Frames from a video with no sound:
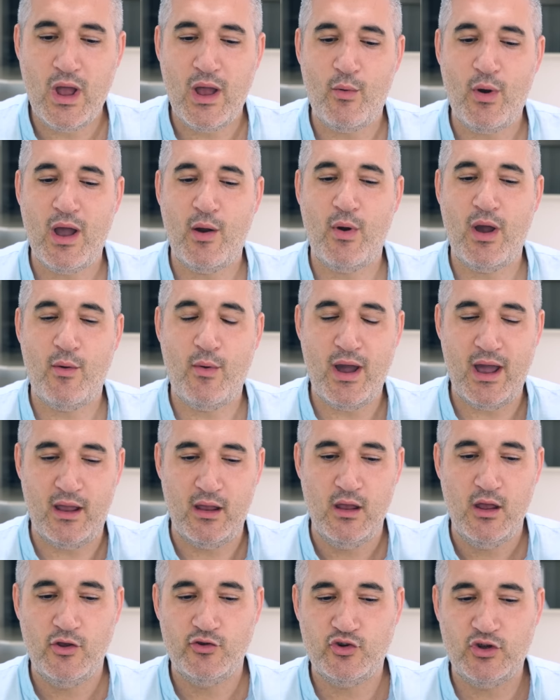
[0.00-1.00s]

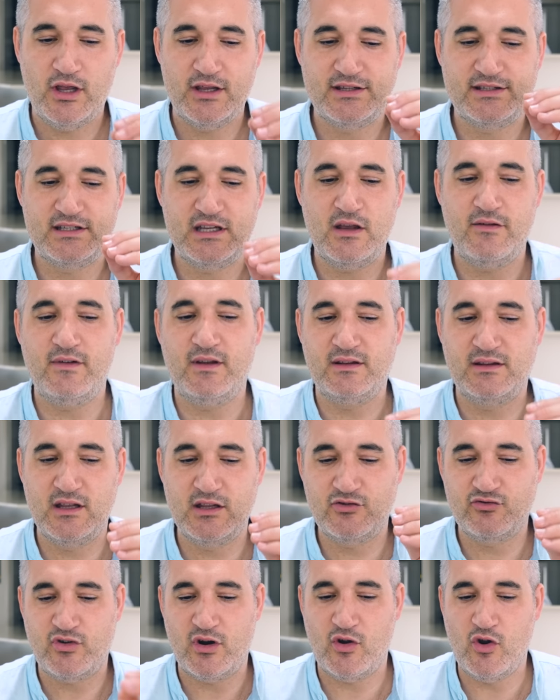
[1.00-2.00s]
Wait. So you're serving
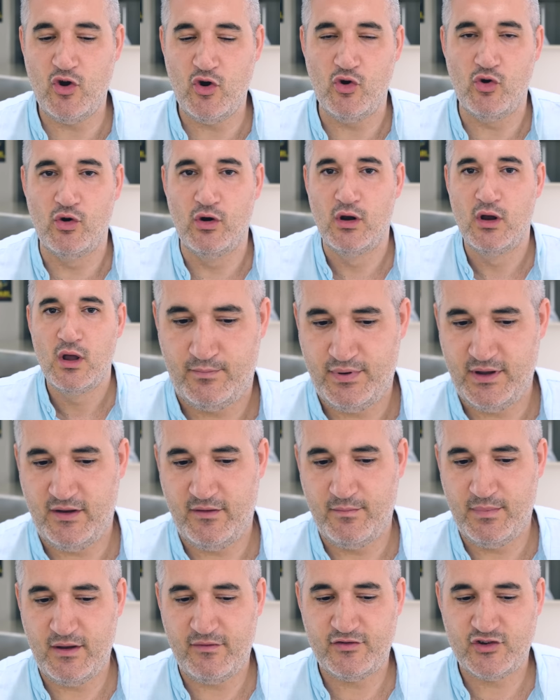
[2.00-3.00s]
this ragu,
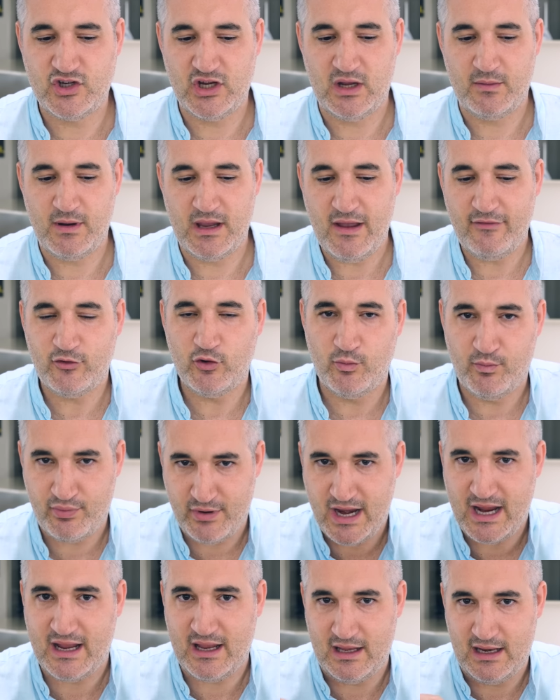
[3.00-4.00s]
beef cheek, but you have to
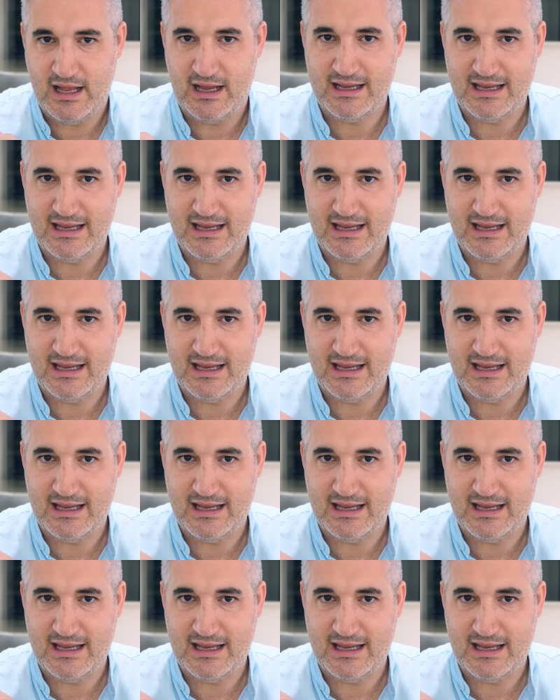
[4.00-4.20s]
break it.